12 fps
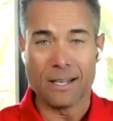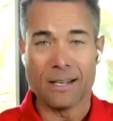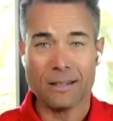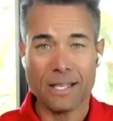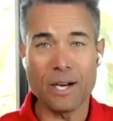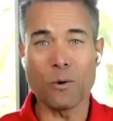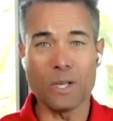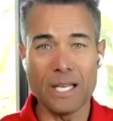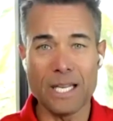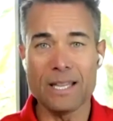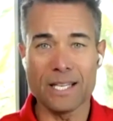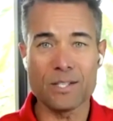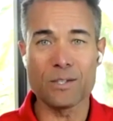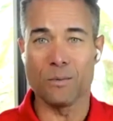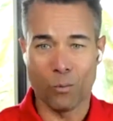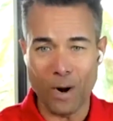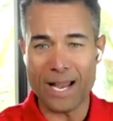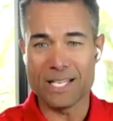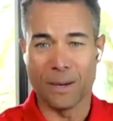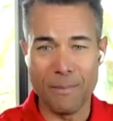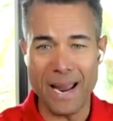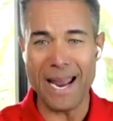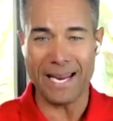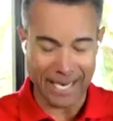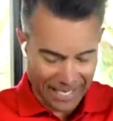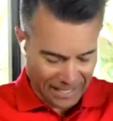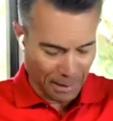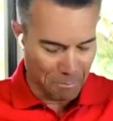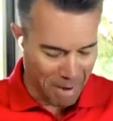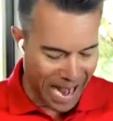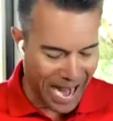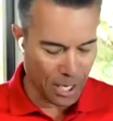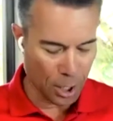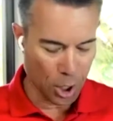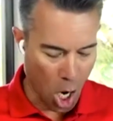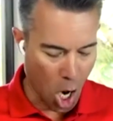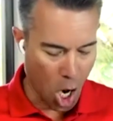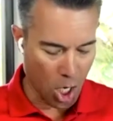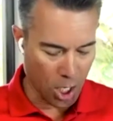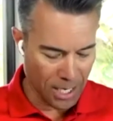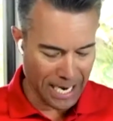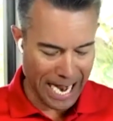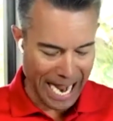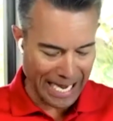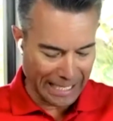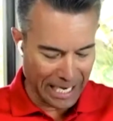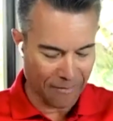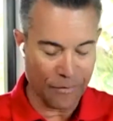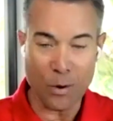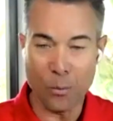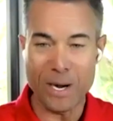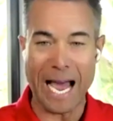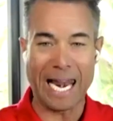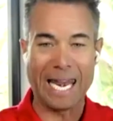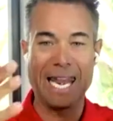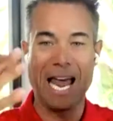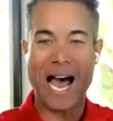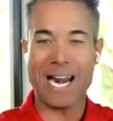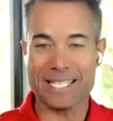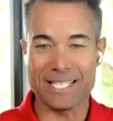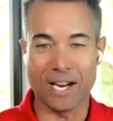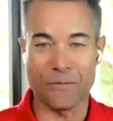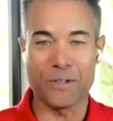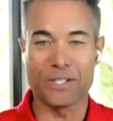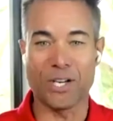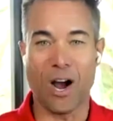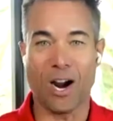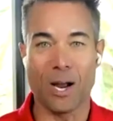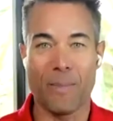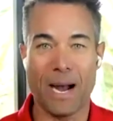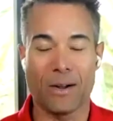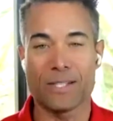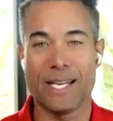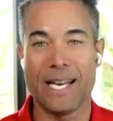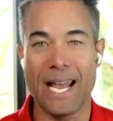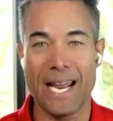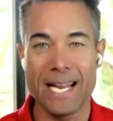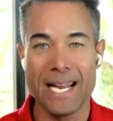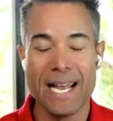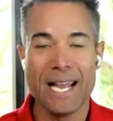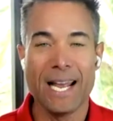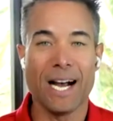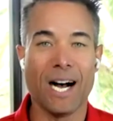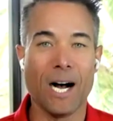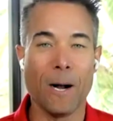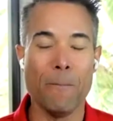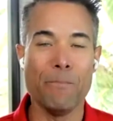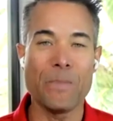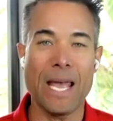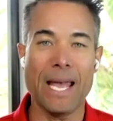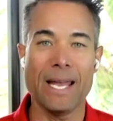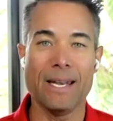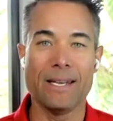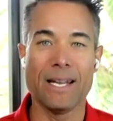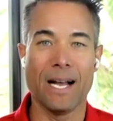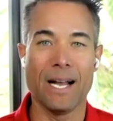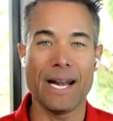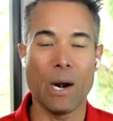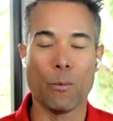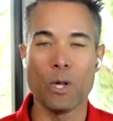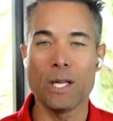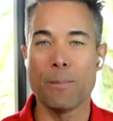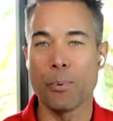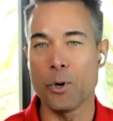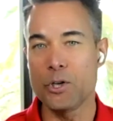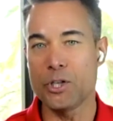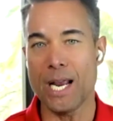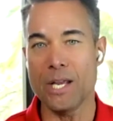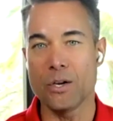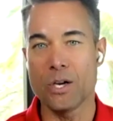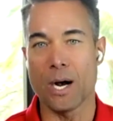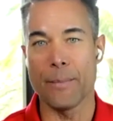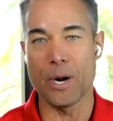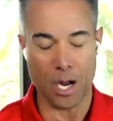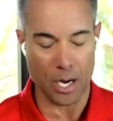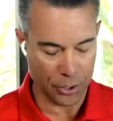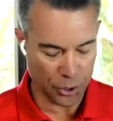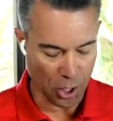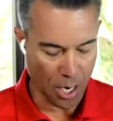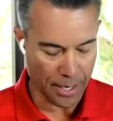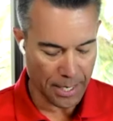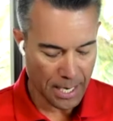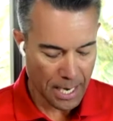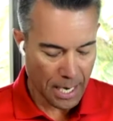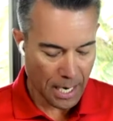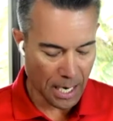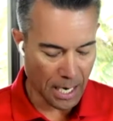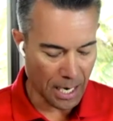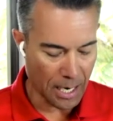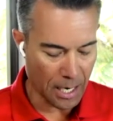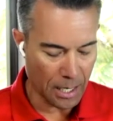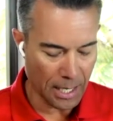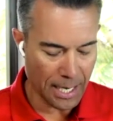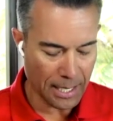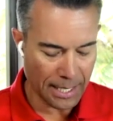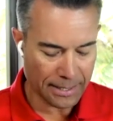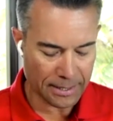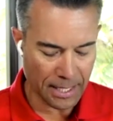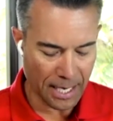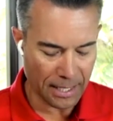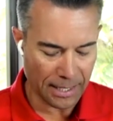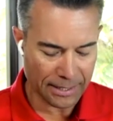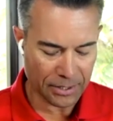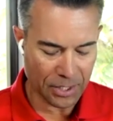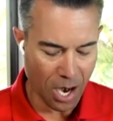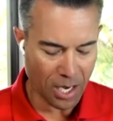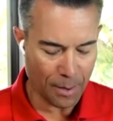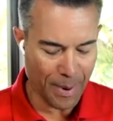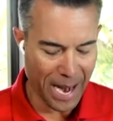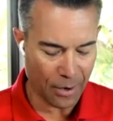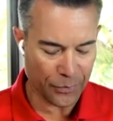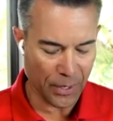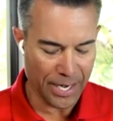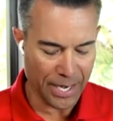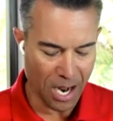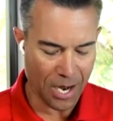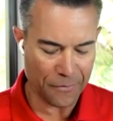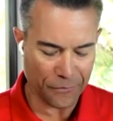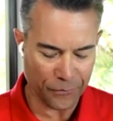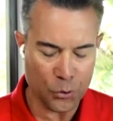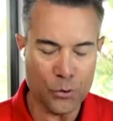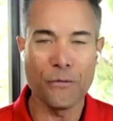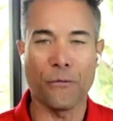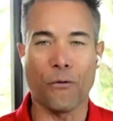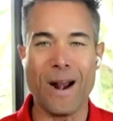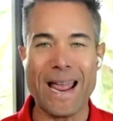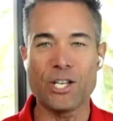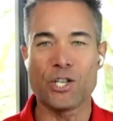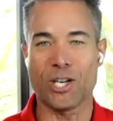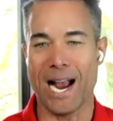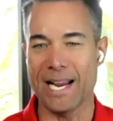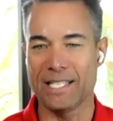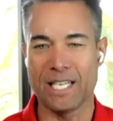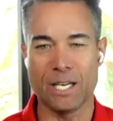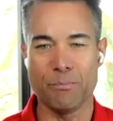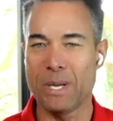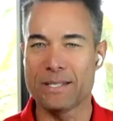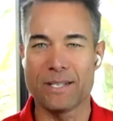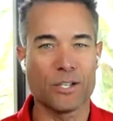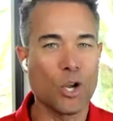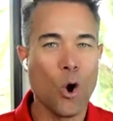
literally, this resume is a mile long. I love it. We got a lot of stuff to talk about today. And I really appreciate you coming on, John. Let's talk about the non-food franchising business.